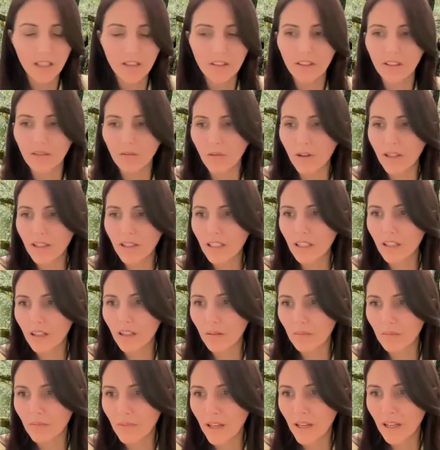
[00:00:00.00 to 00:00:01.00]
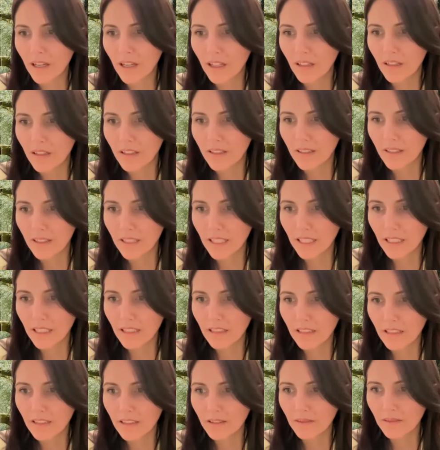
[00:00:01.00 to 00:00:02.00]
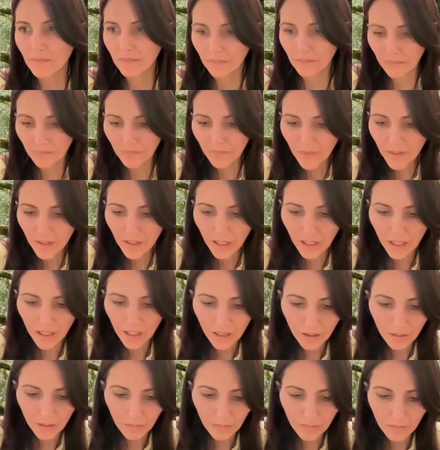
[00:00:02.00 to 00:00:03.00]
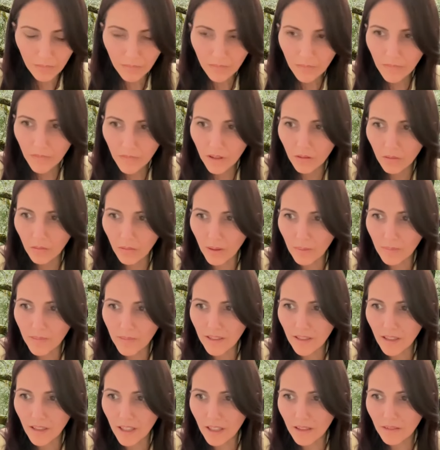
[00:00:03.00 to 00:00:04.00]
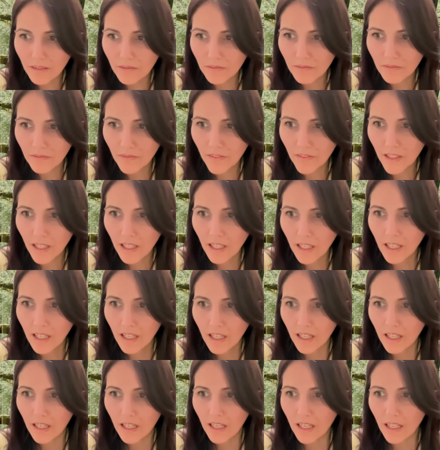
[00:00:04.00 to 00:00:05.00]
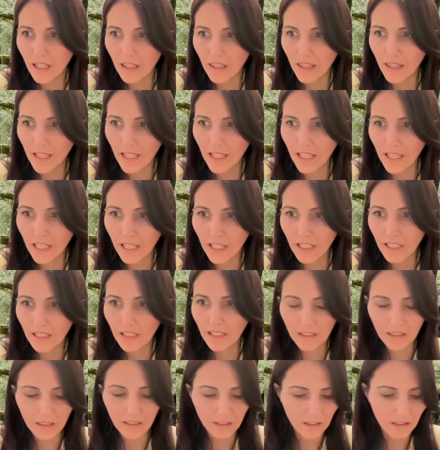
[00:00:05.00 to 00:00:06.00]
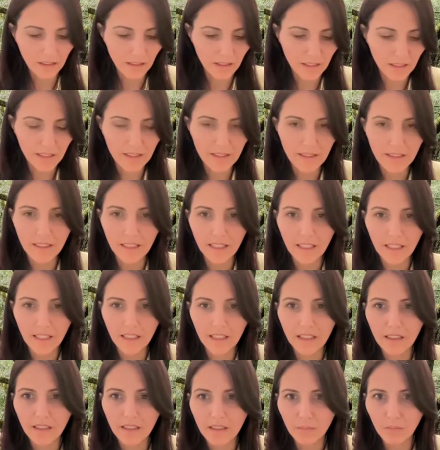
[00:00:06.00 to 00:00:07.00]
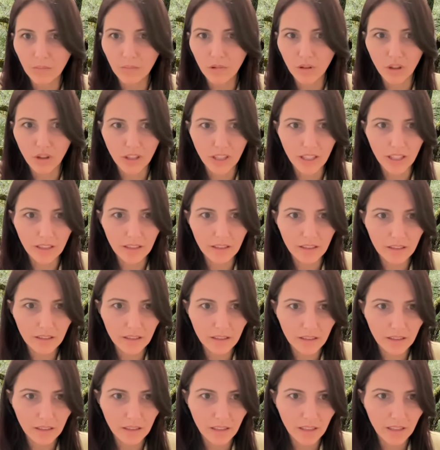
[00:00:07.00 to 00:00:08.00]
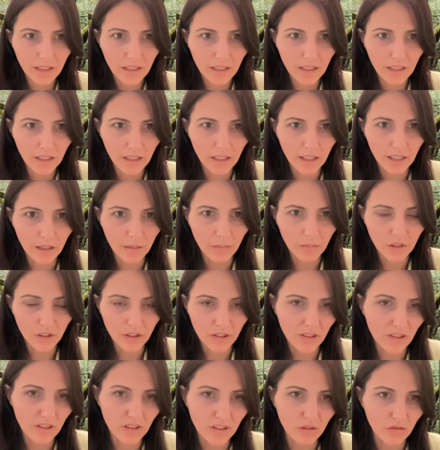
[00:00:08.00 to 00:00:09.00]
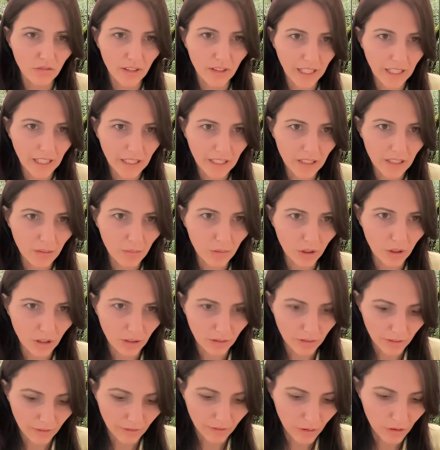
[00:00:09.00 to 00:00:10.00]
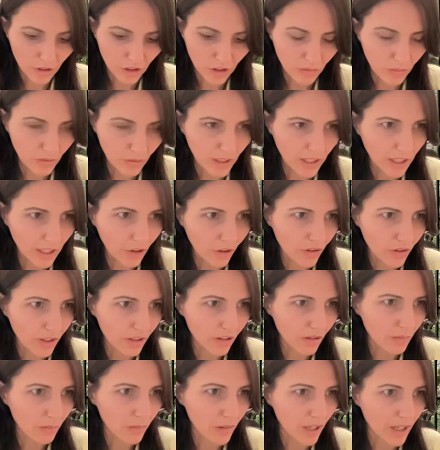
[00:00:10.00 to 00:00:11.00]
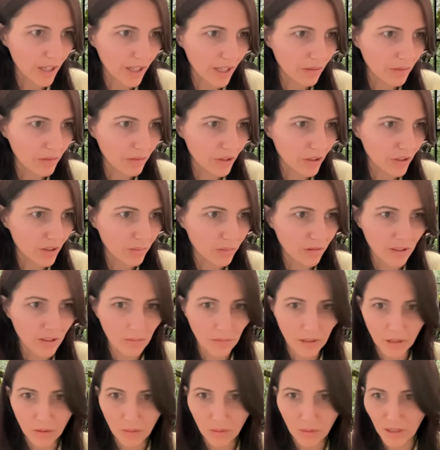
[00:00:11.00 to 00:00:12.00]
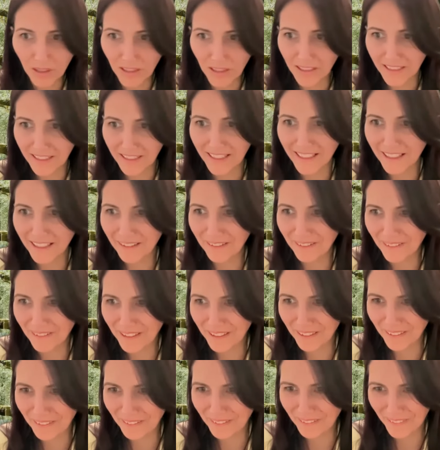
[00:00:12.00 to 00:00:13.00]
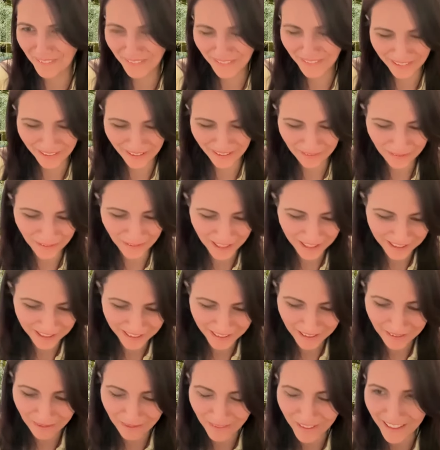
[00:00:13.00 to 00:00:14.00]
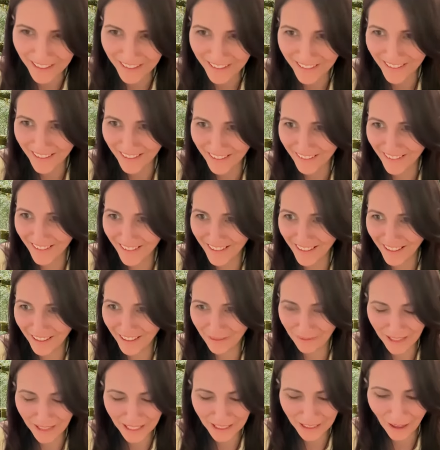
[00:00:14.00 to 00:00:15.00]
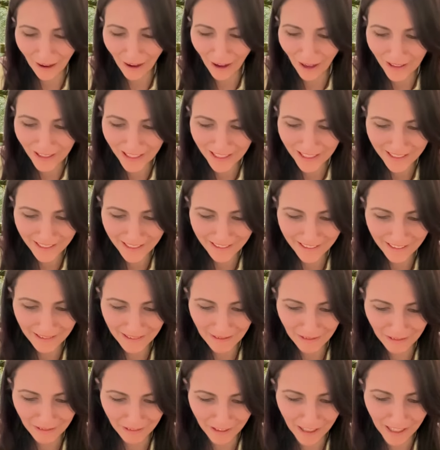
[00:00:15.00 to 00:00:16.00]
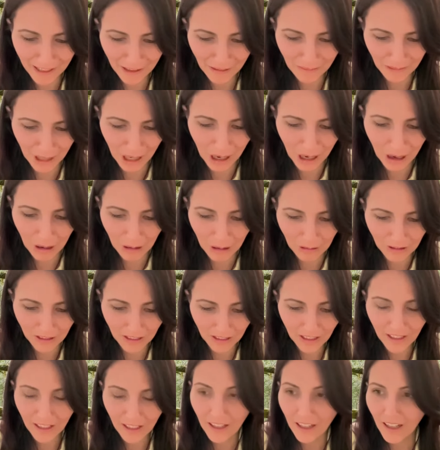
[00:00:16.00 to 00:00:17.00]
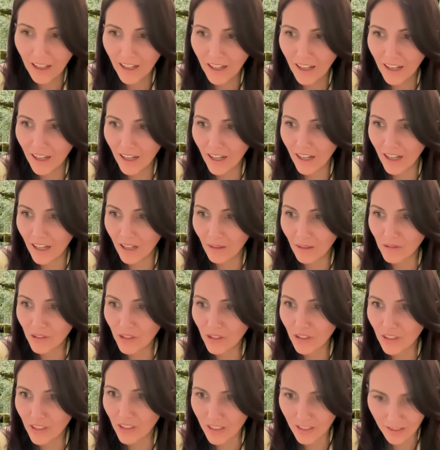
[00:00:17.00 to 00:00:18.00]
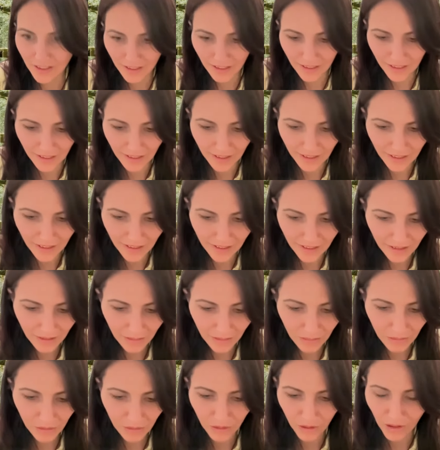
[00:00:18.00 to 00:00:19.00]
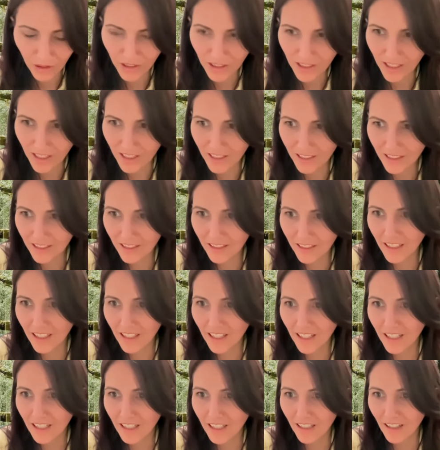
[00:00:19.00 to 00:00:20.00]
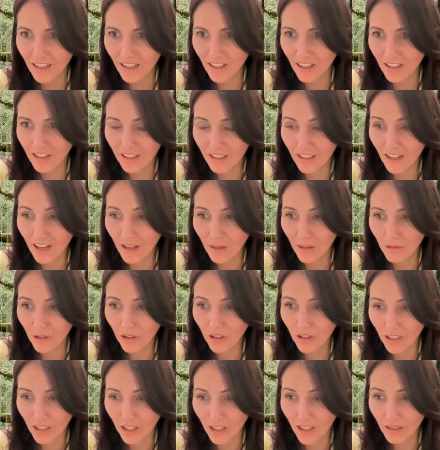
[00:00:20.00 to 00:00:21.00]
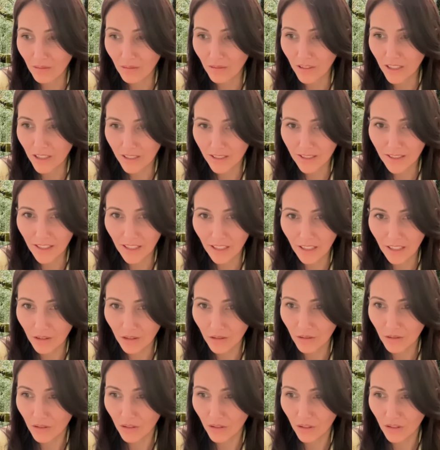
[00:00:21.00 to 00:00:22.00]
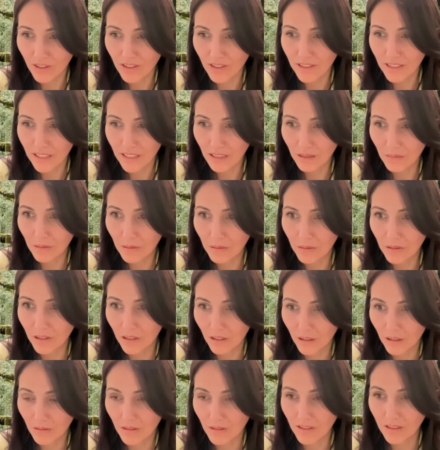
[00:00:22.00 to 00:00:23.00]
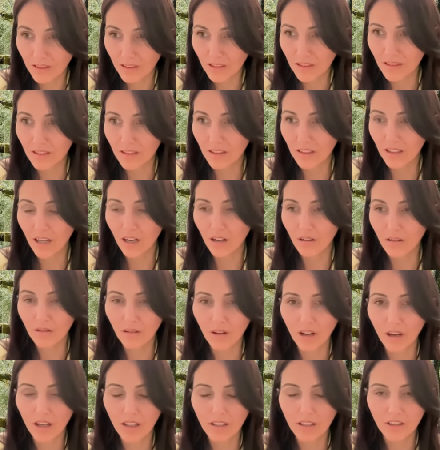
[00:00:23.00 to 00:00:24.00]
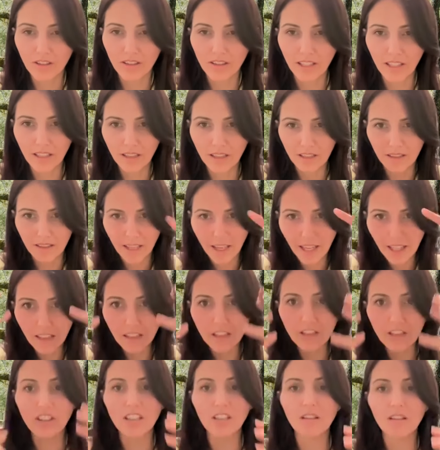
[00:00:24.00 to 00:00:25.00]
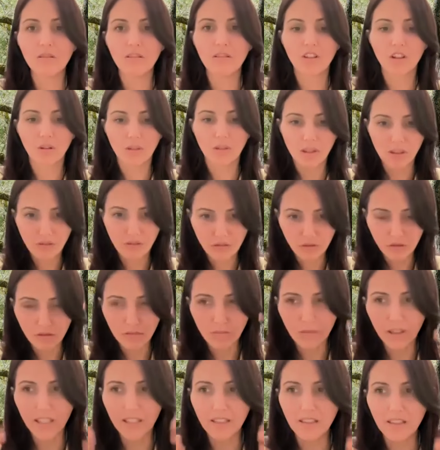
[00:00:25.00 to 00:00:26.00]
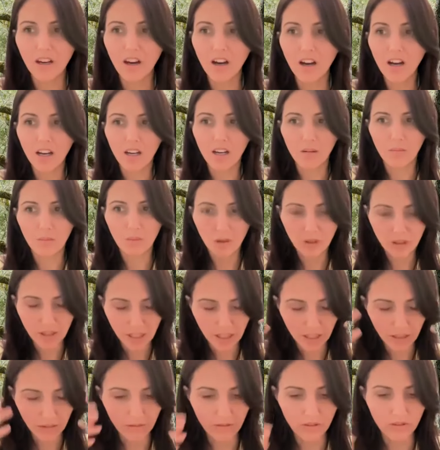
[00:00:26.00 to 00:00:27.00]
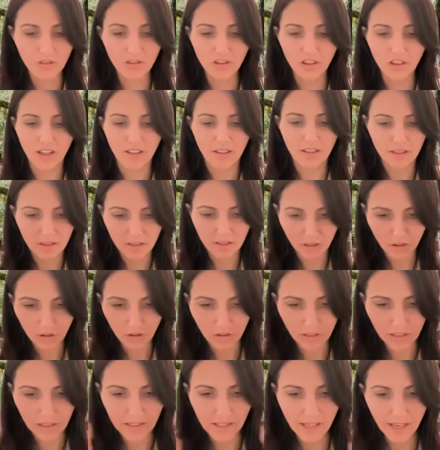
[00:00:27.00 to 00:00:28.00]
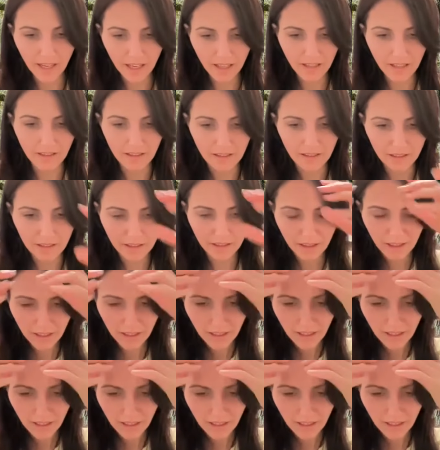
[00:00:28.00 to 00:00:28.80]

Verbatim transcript: So the one that this link is website, and then this link is product. Just directly to the product if you just want to go there and buy it, which is pretty much what I did when I found out about this. I was like, oh my God, this is incredible. So this is product. I'm not lying when I say I could not sleep. I just had this energy going through my entire body. It was just so intense.